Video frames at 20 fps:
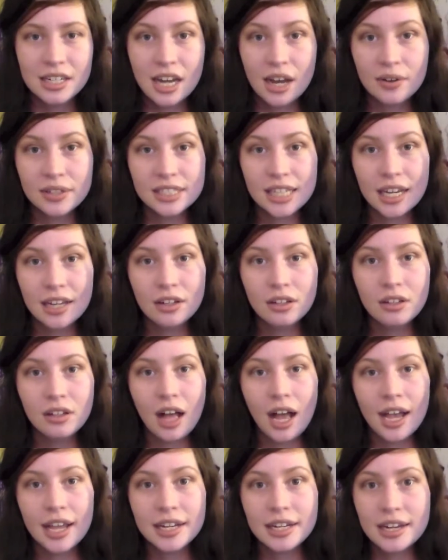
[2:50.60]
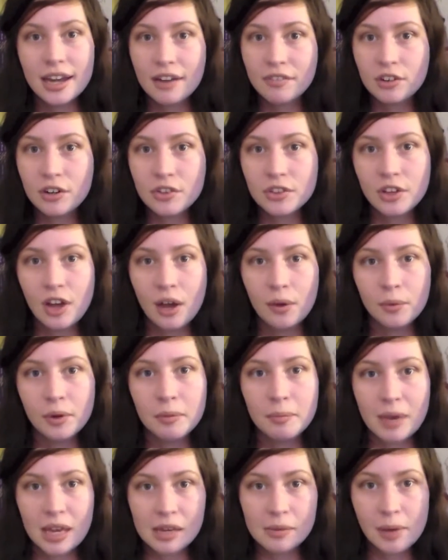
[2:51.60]
Now, a title I never thought
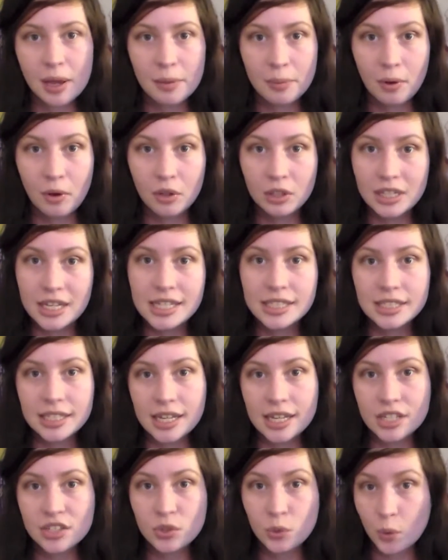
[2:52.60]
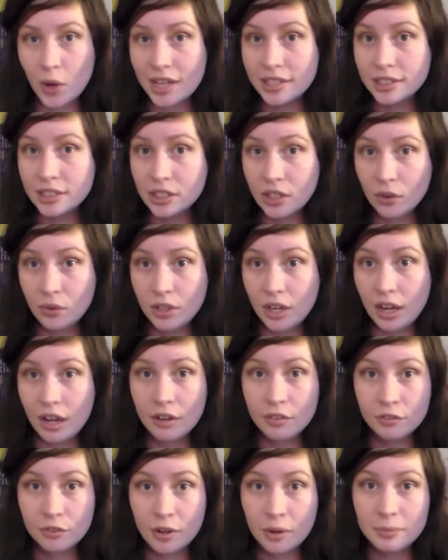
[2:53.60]
would make my pull list is Red
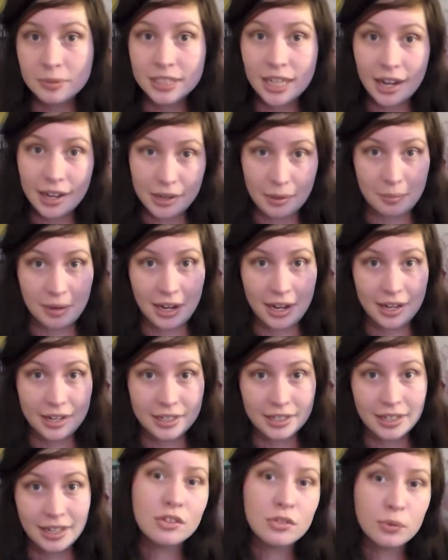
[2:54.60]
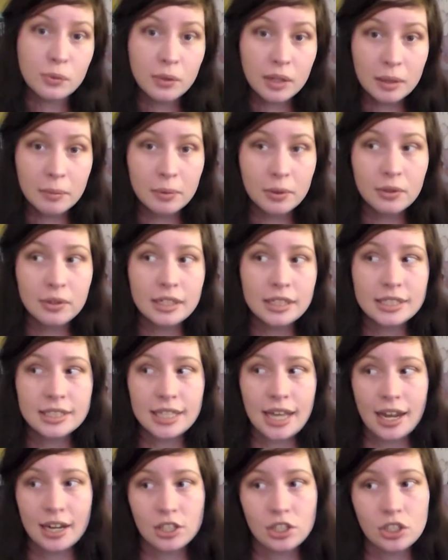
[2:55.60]
Sonja from Dynamite. This reboot
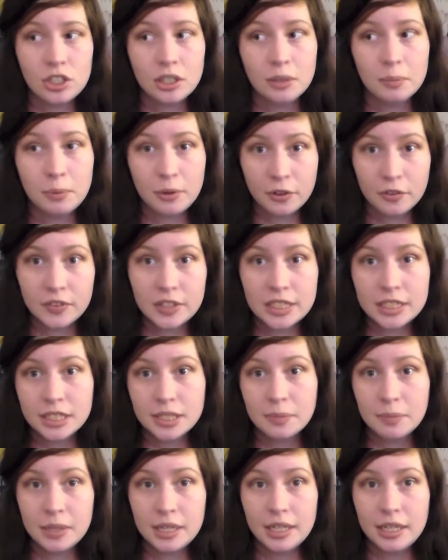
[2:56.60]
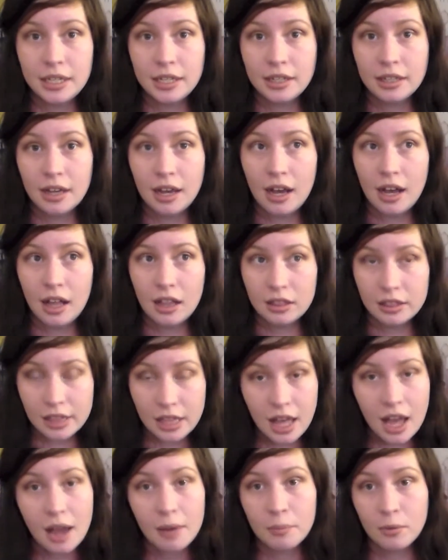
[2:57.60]
is actually proving to be a
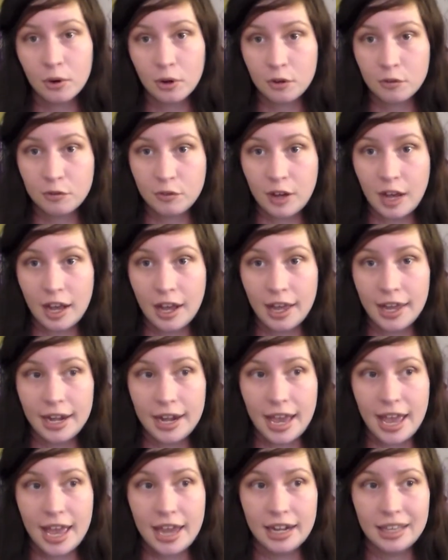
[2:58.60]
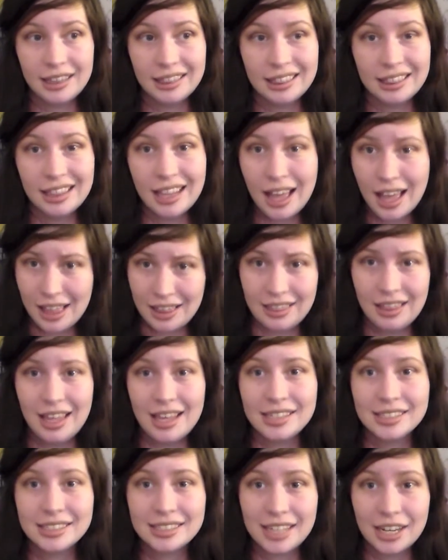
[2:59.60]
lot more fun and a lot
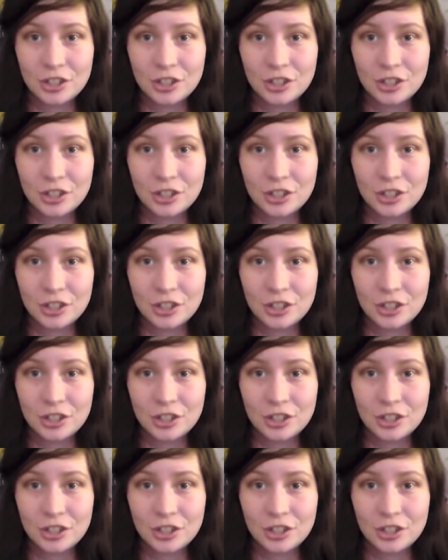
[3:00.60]
less